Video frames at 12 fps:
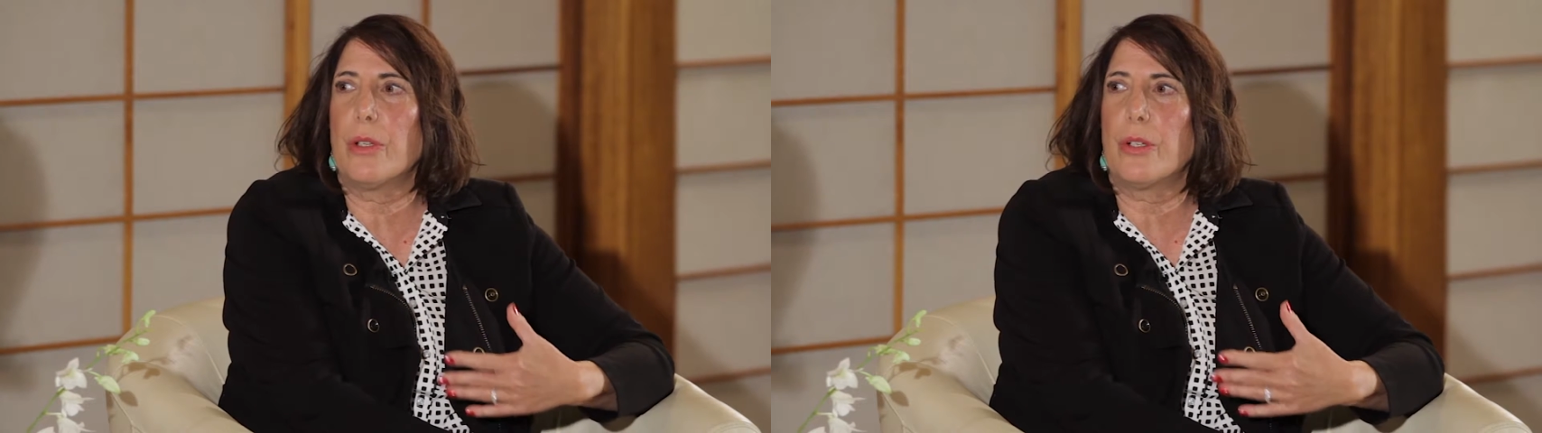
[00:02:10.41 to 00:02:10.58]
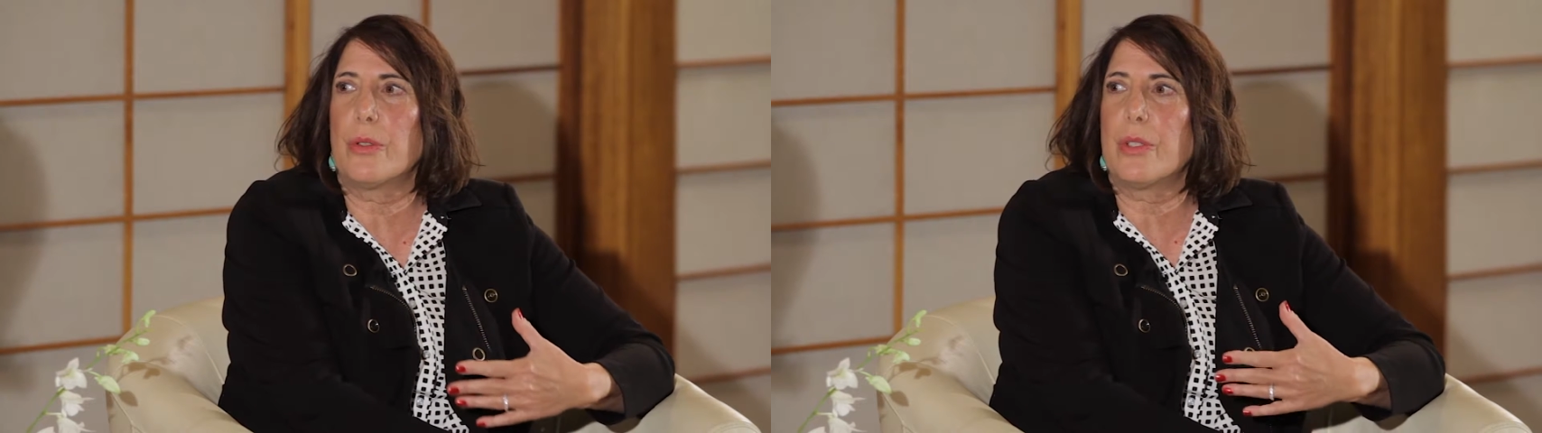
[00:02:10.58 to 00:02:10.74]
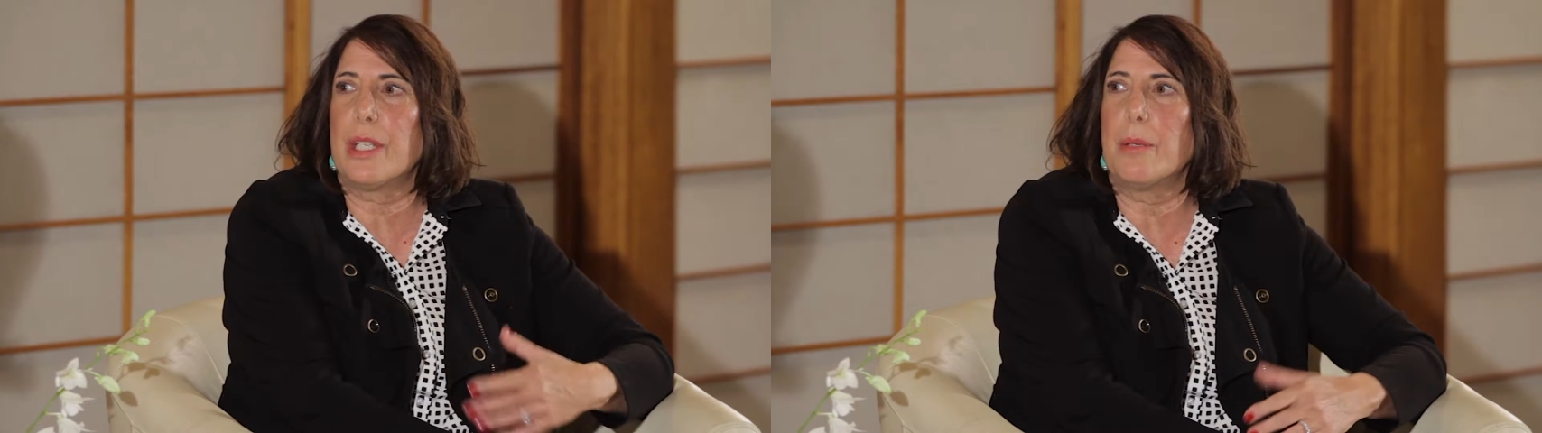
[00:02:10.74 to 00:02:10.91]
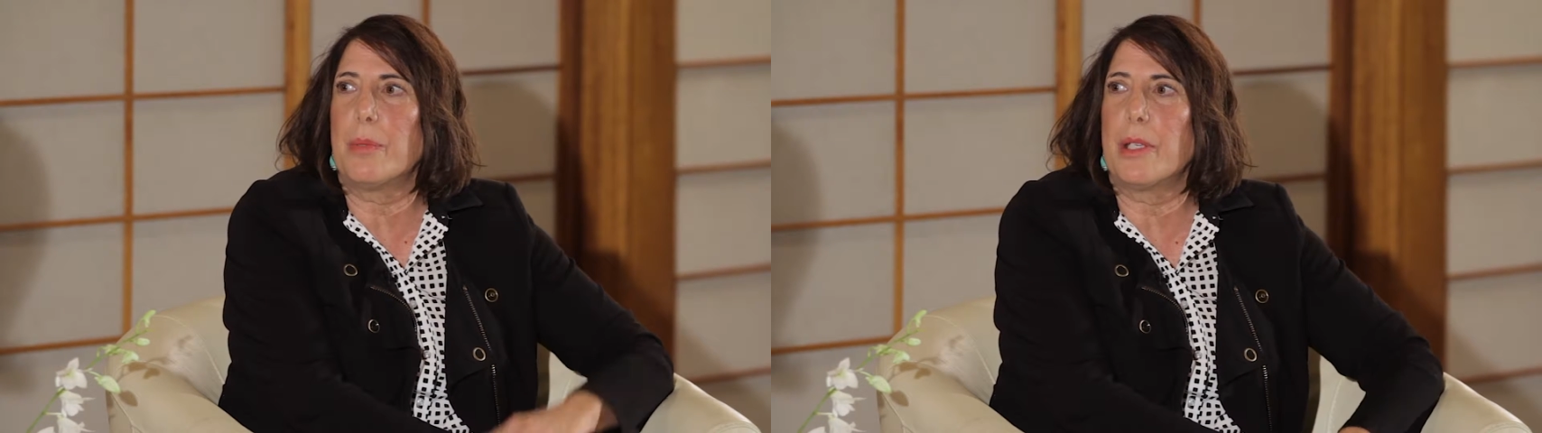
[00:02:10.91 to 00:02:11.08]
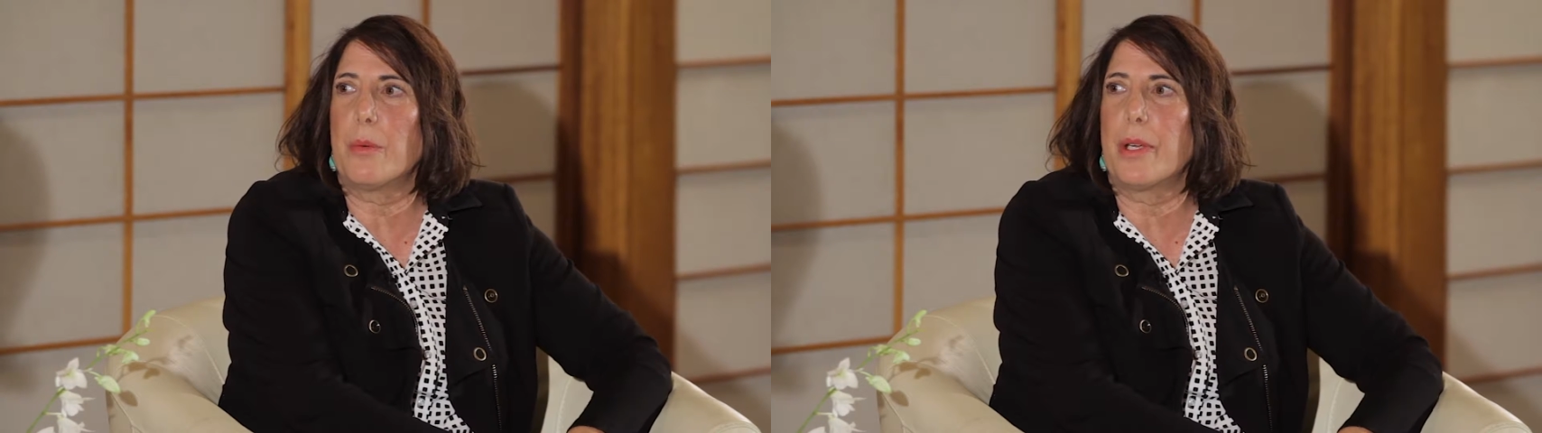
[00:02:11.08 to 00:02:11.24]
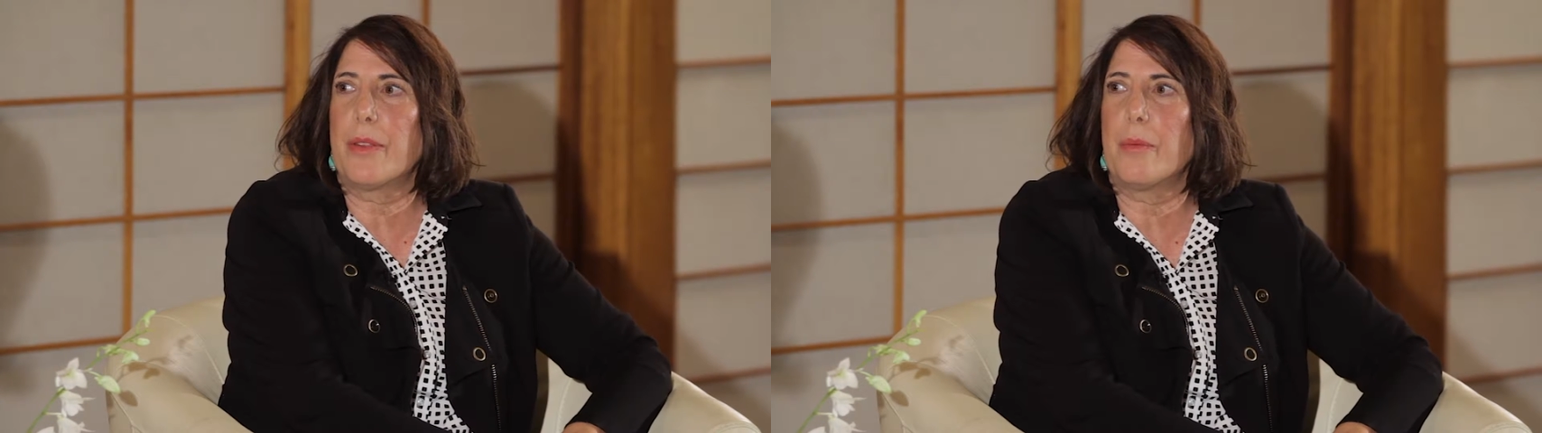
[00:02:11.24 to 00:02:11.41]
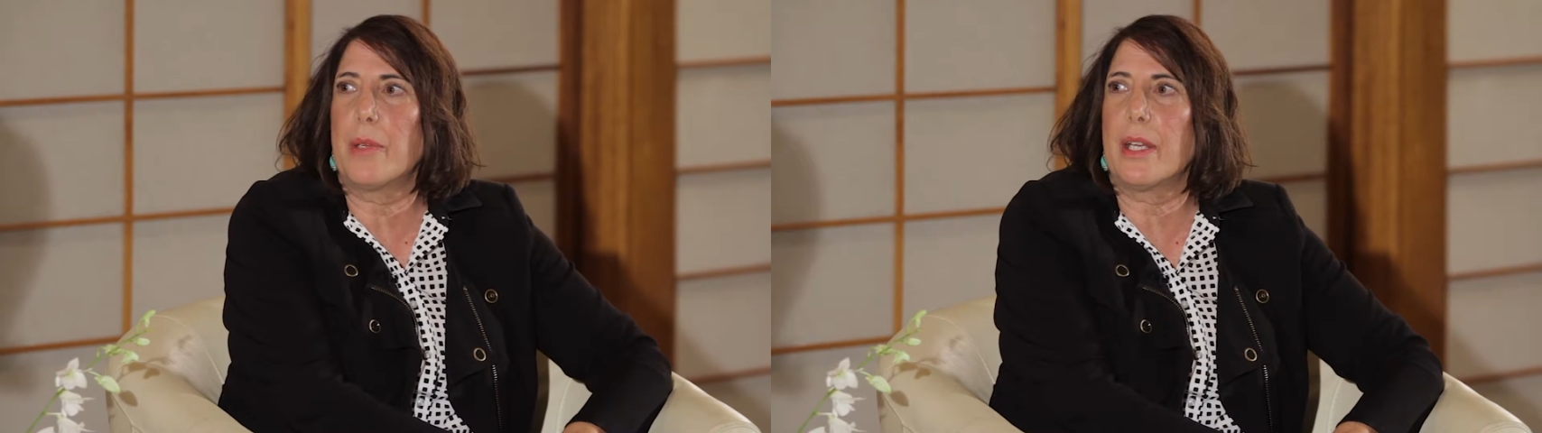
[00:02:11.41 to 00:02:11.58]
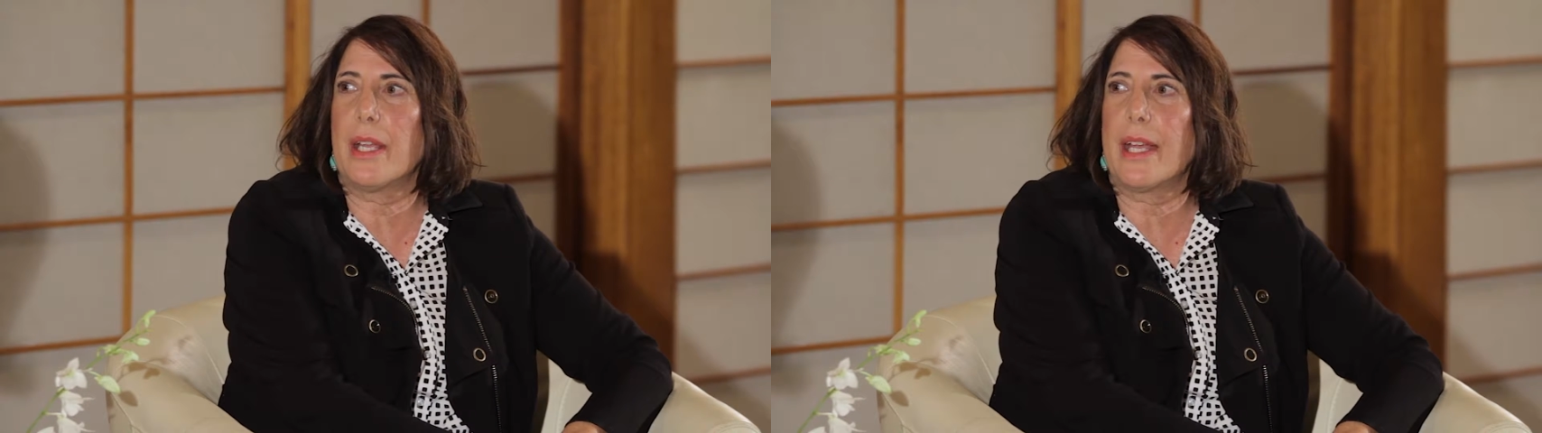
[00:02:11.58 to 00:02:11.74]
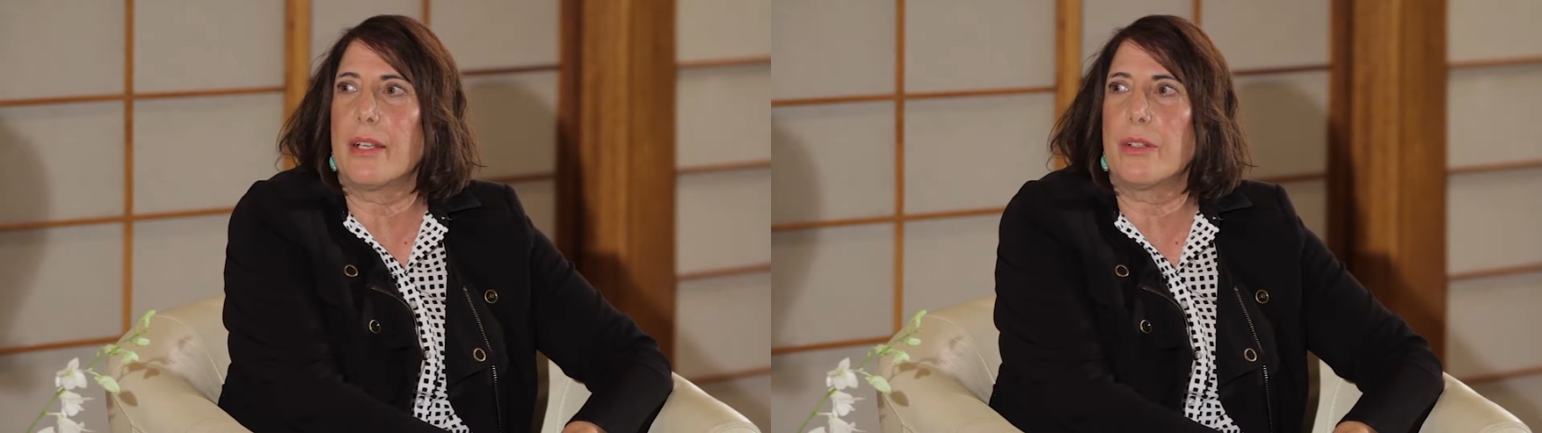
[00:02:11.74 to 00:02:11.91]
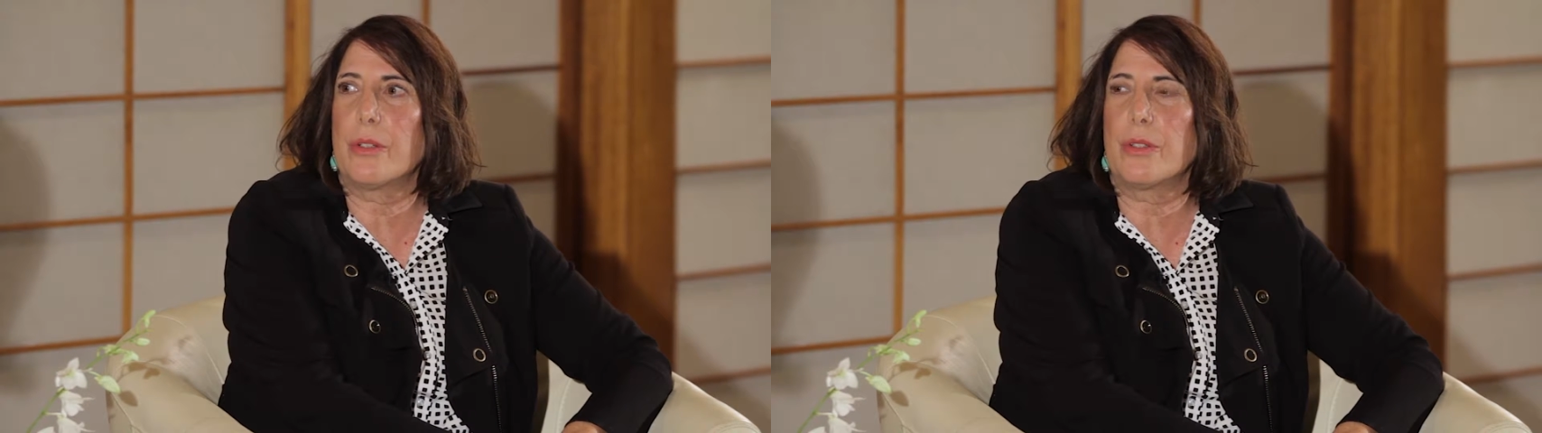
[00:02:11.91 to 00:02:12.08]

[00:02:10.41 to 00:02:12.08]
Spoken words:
her deeply with me and her